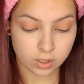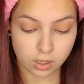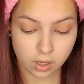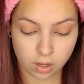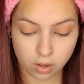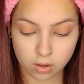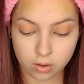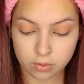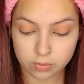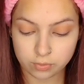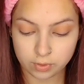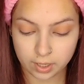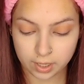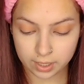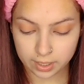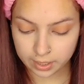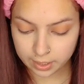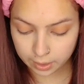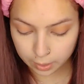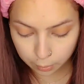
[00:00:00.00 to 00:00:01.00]
All
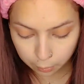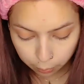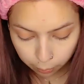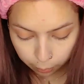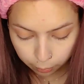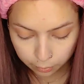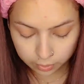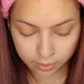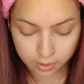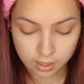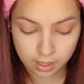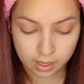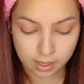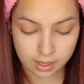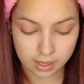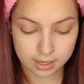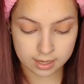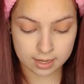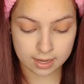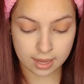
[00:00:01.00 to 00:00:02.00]
right.
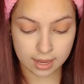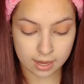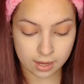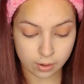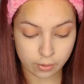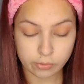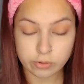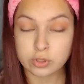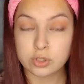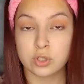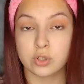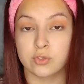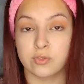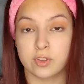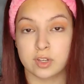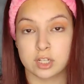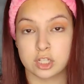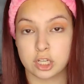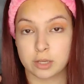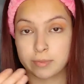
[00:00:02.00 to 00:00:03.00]
And now to
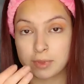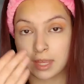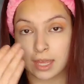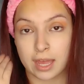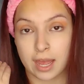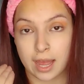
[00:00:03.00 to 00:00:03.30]
finish up the